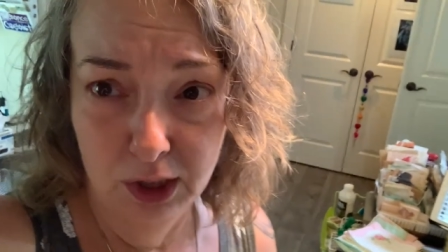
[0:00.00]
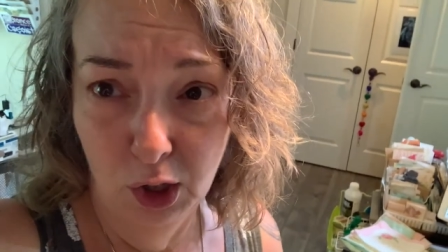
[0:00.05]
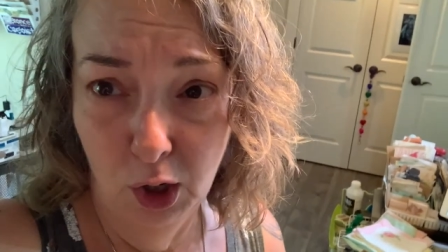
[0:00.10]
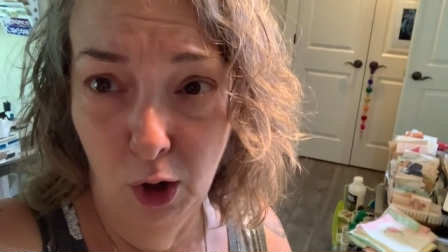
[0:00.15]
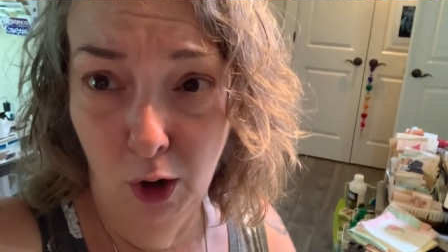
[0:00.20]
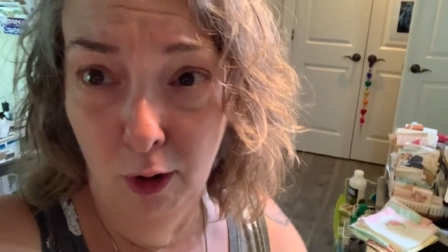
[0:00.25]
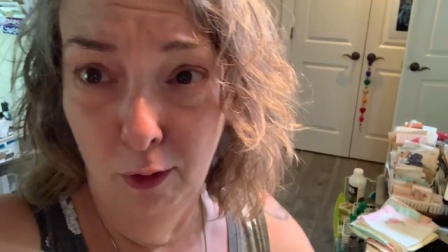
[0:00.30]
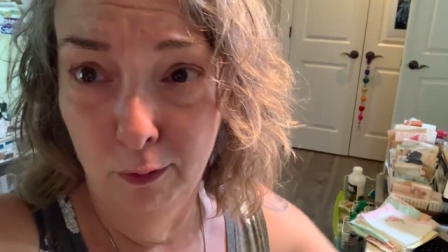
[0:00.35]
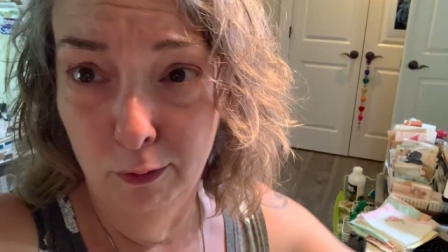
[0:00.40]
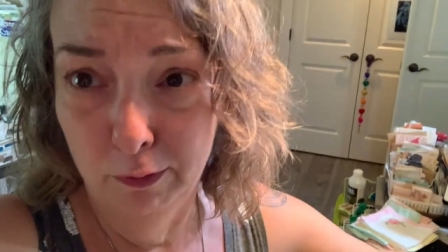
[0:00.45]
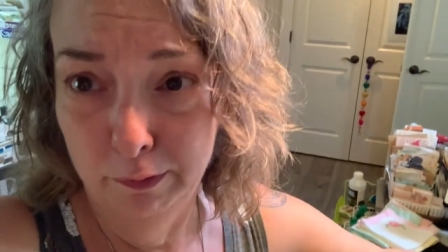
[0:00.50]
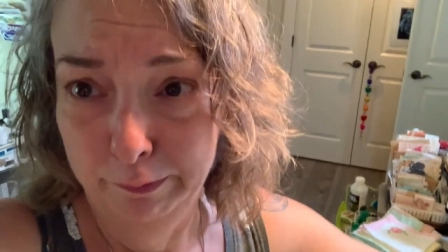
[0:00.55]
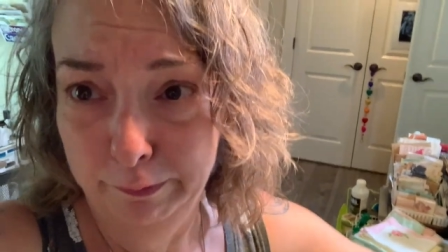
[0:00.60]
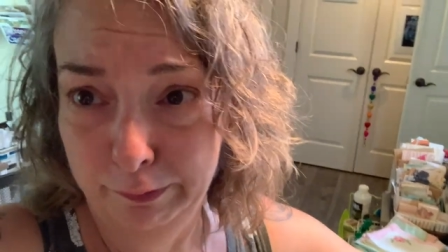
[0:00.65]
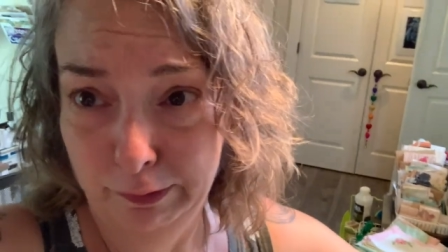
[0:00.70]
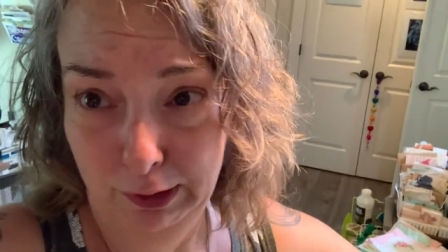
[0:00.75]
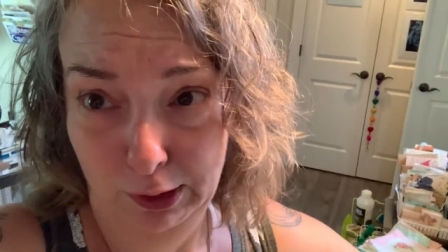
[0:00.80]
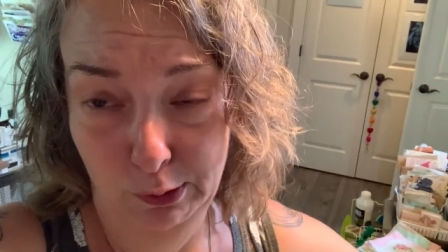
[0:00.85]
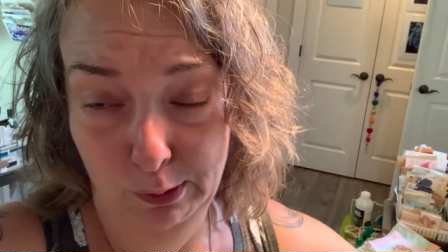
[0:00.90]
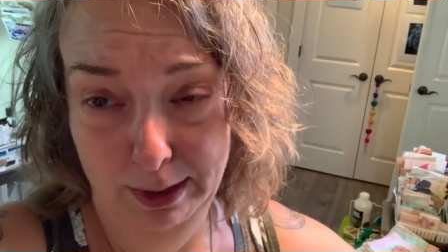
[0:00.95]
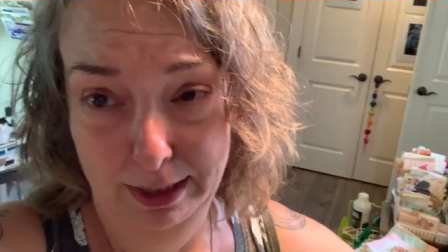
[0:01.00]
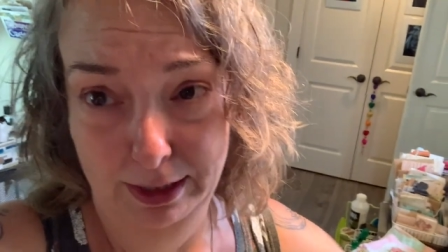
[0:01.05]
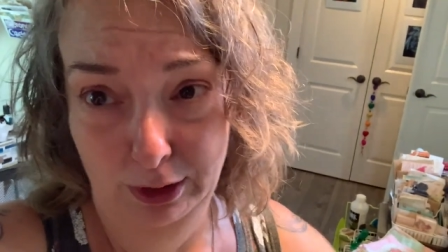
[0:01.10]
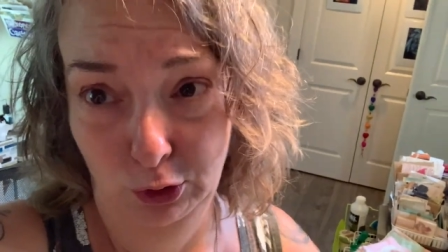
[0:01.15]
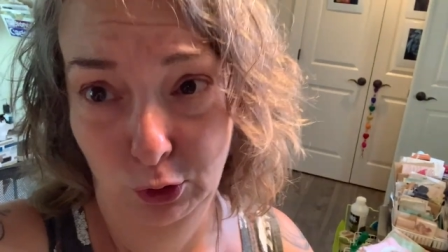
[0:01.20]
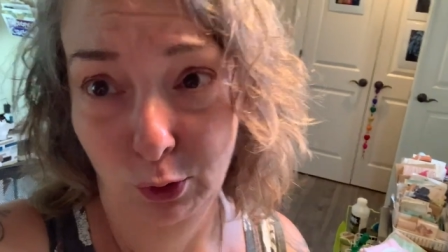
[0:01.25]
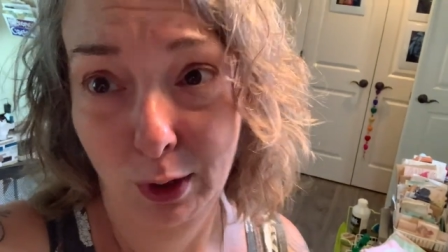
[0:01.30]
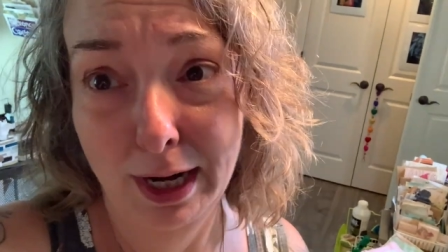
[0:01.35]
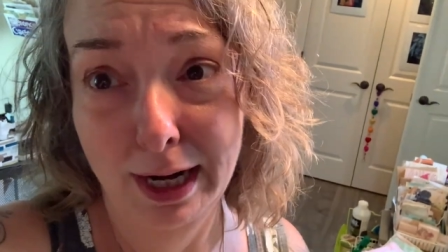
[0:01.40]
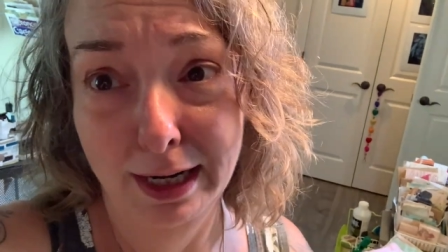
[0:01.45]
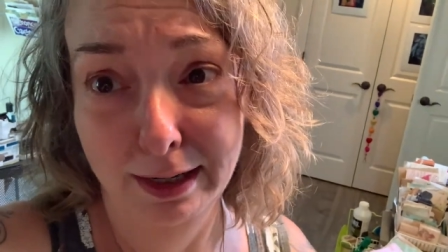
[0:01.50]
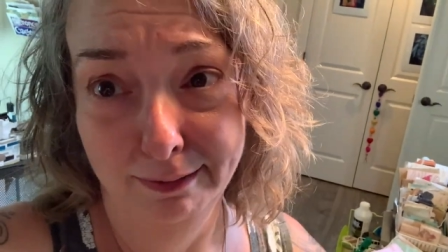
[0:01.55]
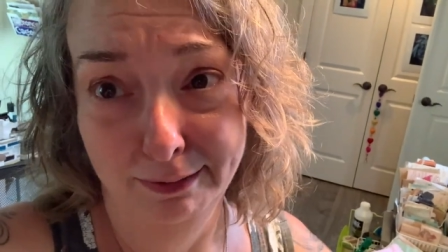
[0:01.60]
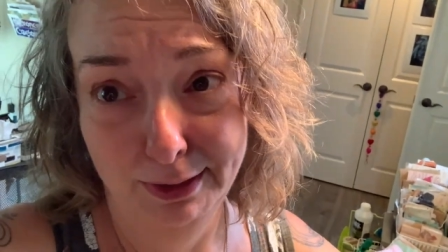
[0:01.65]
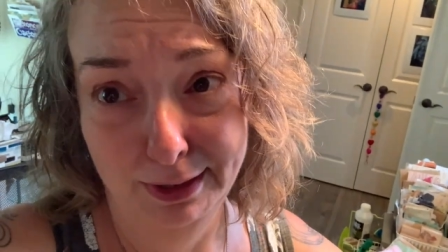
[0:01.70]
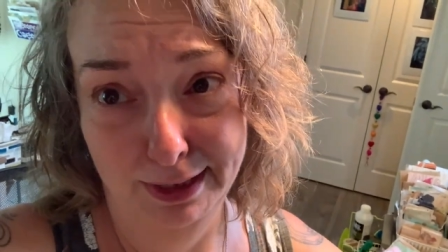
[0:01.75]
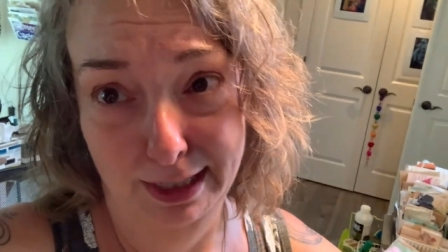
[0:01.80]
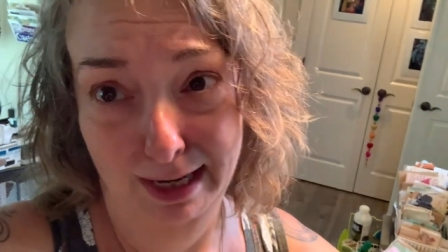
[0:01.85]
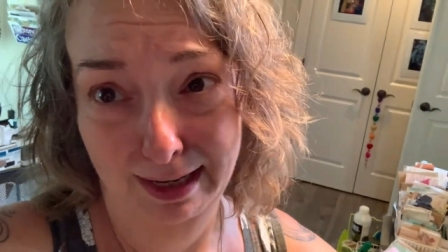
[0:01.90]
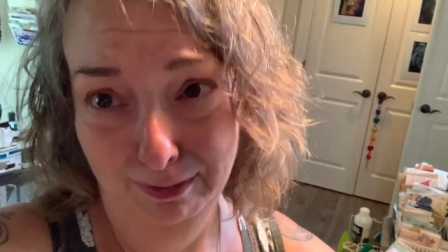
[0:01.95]
overflowing tray of
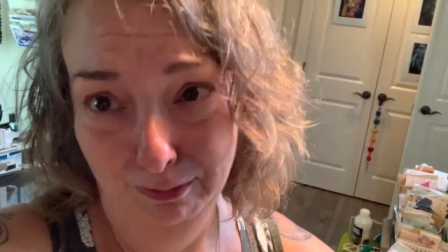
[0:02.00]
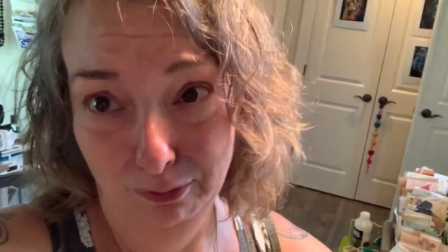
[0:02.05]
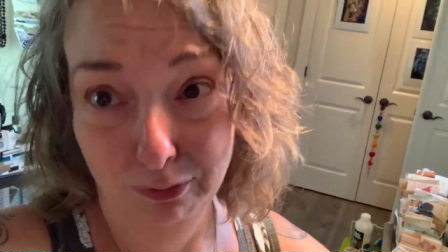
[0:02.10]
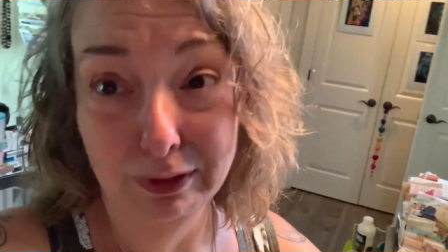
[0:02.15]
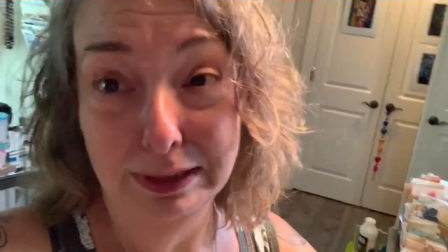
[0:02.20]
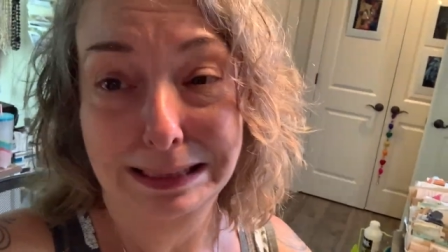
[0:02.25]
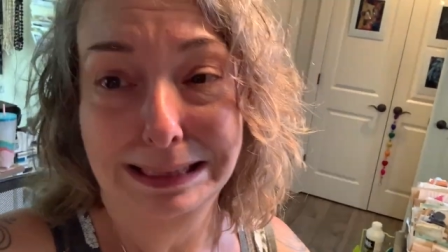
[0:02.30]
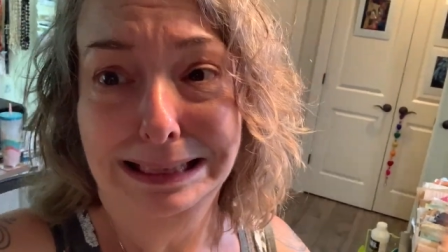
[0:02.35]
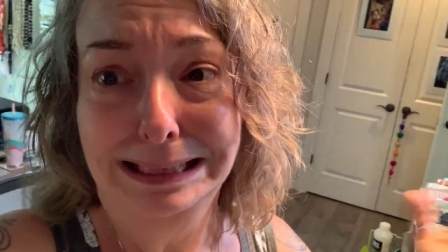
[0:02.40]
stuff,